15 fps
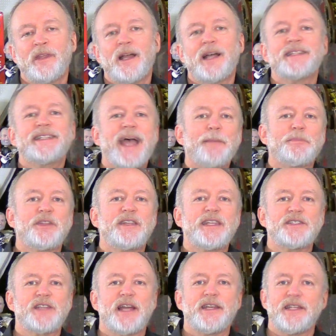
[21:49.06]
Adapt
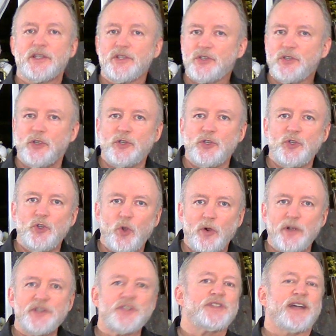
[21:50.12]
these ideas to
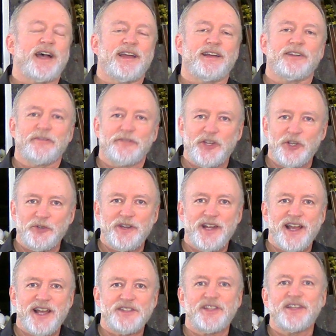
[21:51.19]
your style of
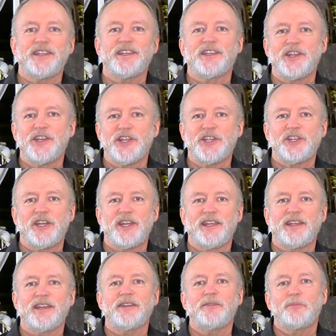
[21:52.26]
curiosity,
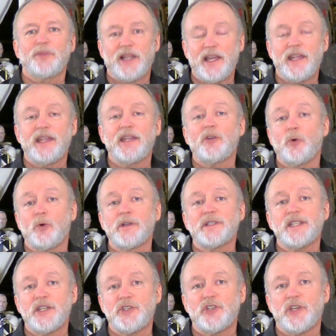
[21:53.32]
conditioning, playing, or
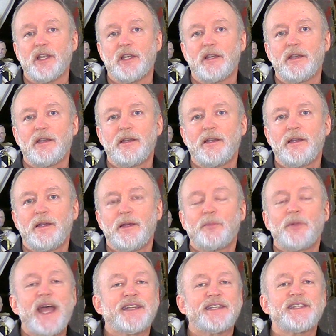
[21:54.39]
teaching.
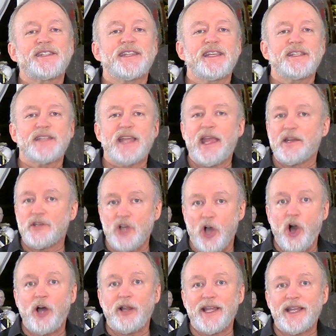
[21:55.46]
Practice this and
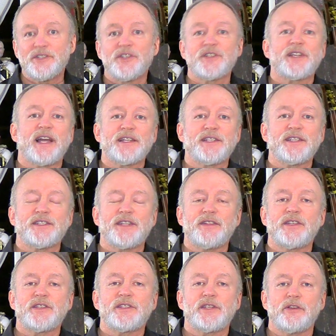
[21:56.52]
all exercises in
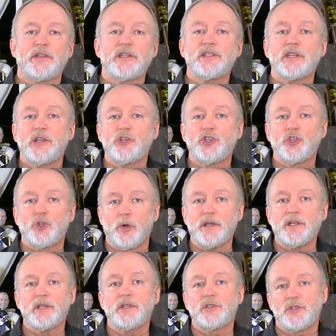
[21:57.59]
this series in
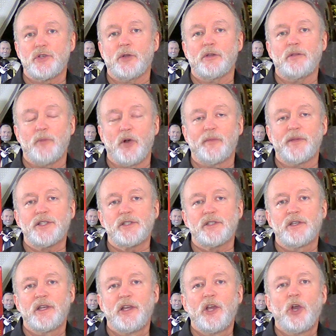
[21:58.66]
short, stolen
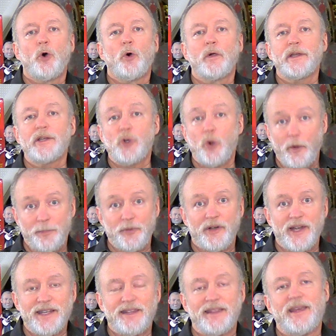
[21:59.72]
moments, or
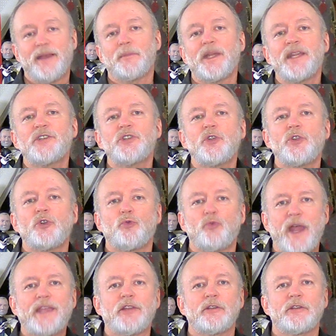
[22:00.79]
incorporate them into your
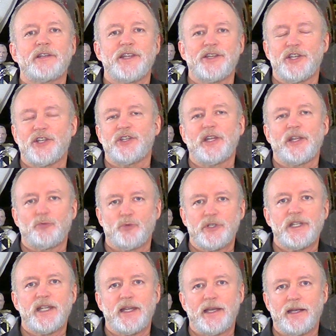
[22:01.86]
regular conditioning
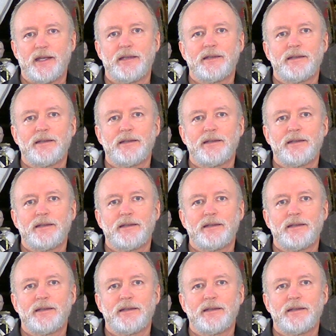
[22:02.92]
routine.